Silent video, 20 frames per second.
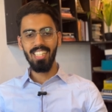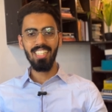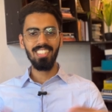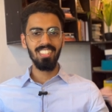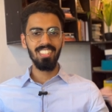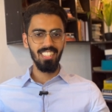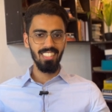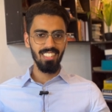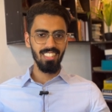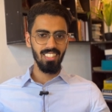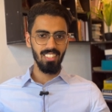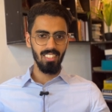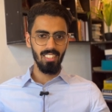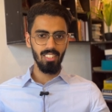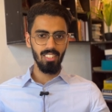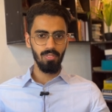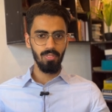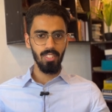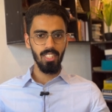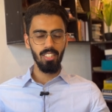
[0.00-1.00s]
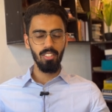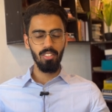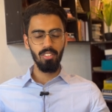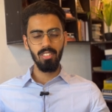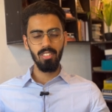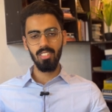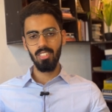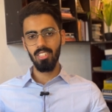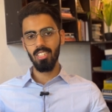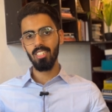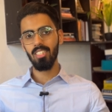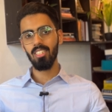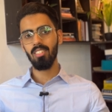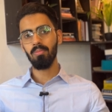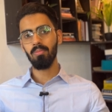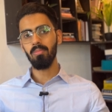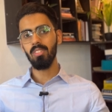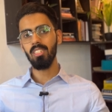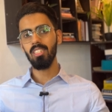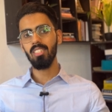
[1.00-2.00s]
a sense, this video is
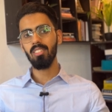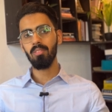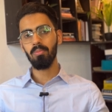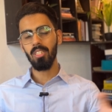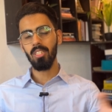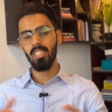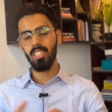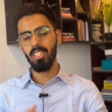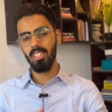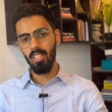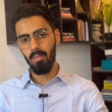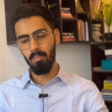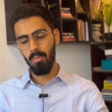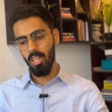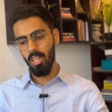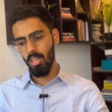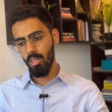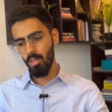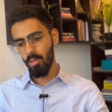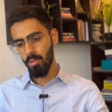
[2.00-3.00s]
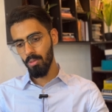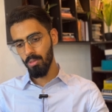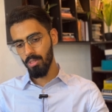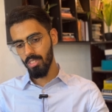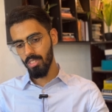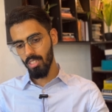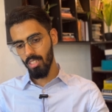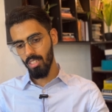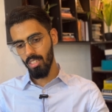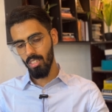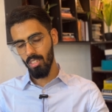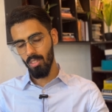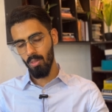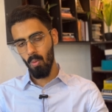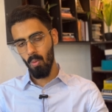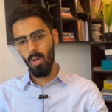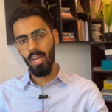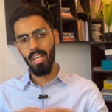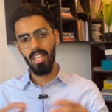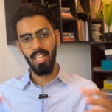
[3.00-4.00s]
just me speaking about uh,
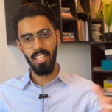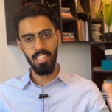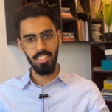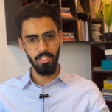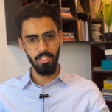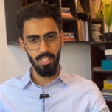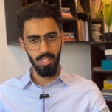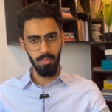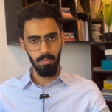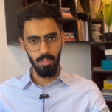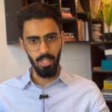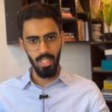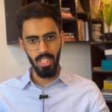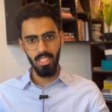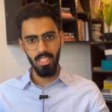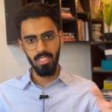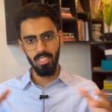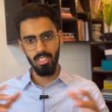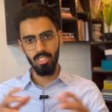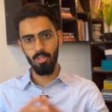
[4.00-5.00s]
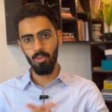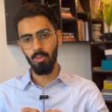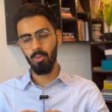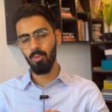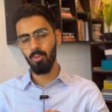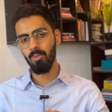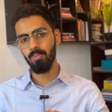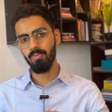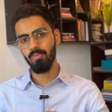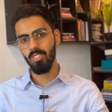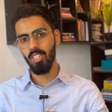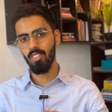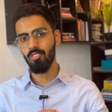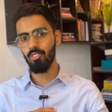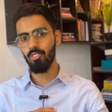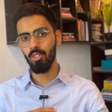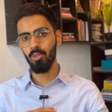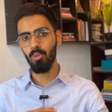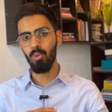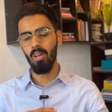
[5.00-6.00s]
why I took a break. So
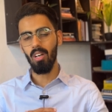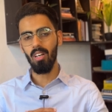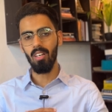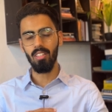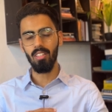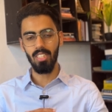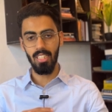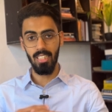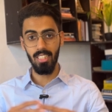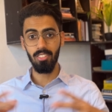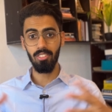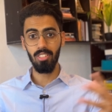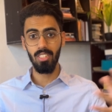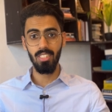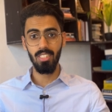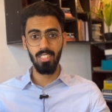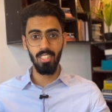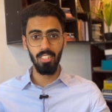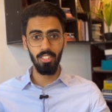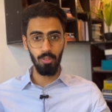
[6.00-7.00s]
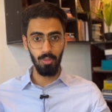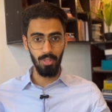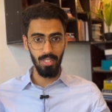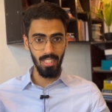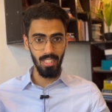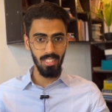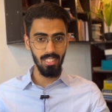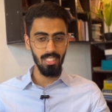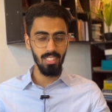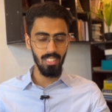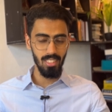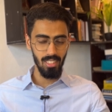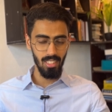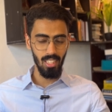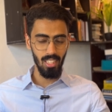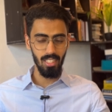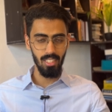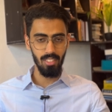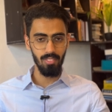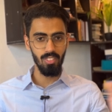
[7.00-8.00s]
if you are interested to hear this
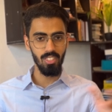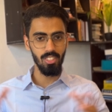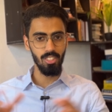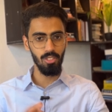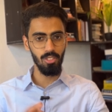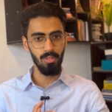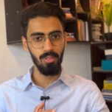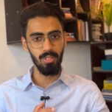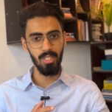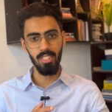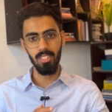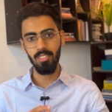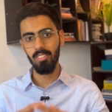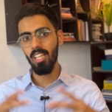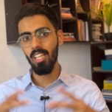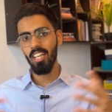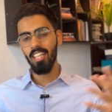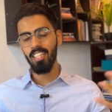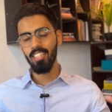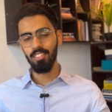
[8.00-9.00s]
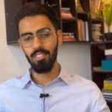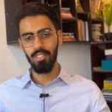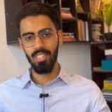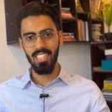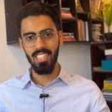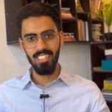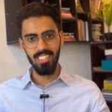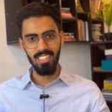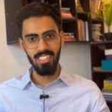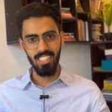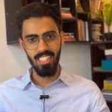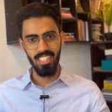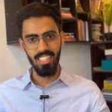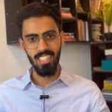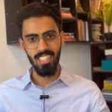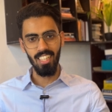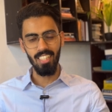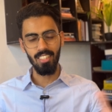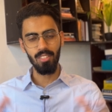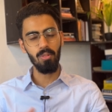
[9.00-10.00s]
side of the story, you can
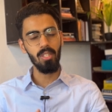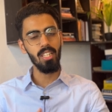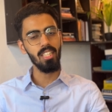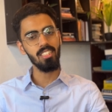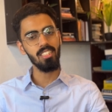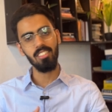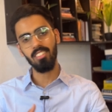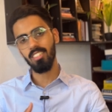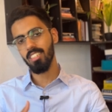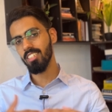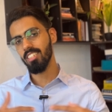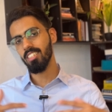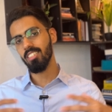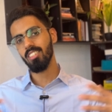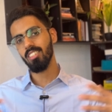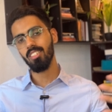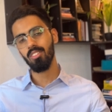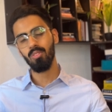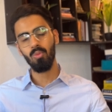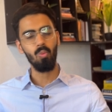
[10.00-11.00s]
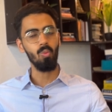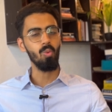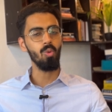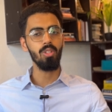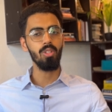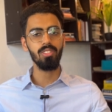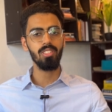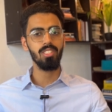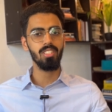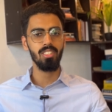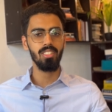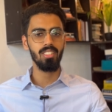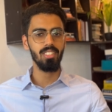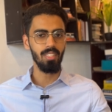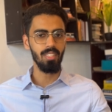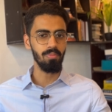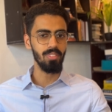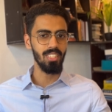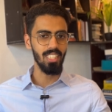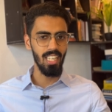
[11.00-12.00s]
stay, otherwise you can just watch
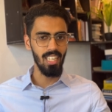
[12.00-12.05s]
something